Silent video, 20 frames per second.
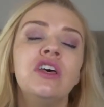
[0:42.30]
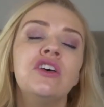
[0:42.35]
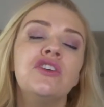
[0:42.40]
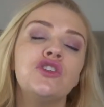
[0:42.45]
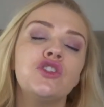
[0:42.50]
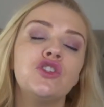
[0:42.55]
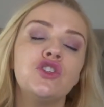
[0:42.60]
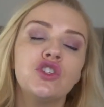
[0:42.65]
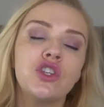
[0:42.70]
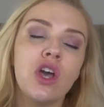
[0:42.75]

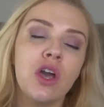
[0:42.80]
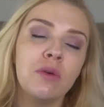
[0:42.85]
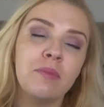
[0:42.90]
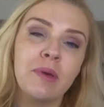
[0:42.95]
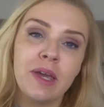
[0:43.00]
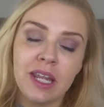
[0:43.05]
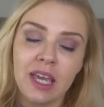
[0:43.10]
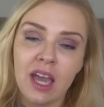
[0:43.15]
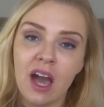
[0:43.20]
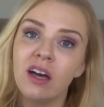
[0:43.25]
so
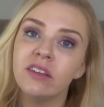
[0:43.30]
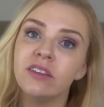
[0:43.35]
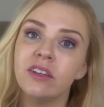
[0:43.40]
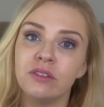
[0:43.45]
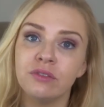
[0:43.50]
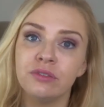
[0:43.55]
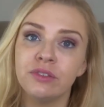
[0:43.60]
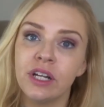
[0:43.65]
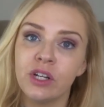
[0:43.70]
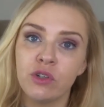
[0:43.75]
many other
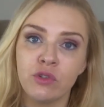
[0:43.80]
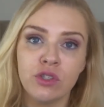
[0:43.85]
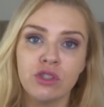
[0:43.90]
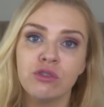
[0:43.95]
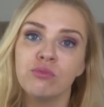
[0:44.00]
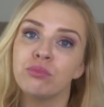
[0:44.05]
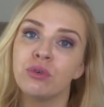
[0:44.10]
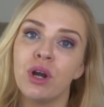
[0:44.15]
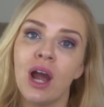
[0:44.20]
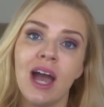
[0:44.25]
fragrance
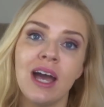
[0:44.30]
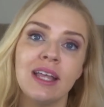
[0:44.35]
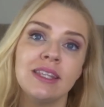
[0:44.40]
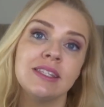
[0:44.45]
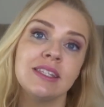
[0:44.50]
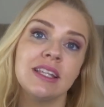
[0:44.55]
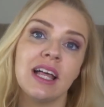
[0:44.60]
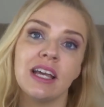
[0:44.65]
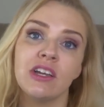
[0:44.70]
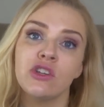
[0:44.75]

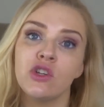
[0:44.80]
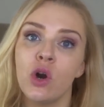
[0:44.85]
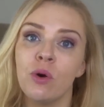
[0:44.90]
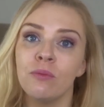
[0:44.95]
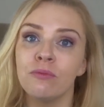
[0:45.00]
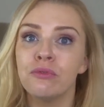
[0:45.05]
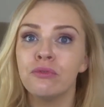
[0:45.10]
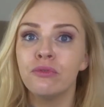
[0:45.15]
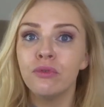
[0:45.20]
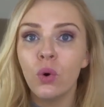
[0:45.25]
brands like
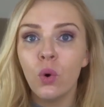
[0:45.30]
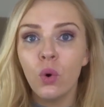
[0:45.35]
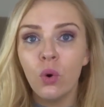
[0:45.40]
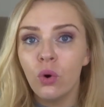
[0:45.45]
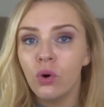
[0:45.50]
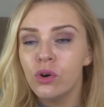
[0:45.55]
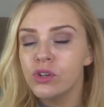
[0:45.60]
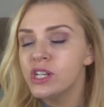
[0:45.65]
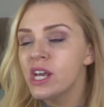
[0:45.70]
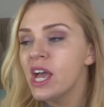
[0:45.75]
Tom
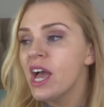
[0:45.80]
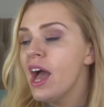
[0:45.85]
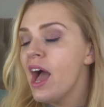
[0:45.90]
Ford.